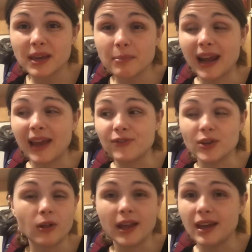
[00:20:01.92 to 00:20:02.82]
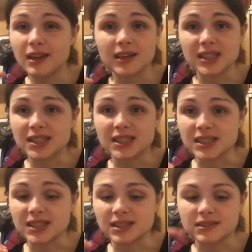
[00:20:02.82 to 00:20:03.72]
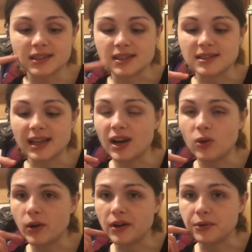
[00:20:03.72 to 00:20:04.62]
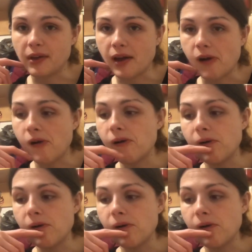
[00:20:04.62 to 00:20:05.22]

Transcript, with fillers: me but I feel like uh-uh because I don't want to do that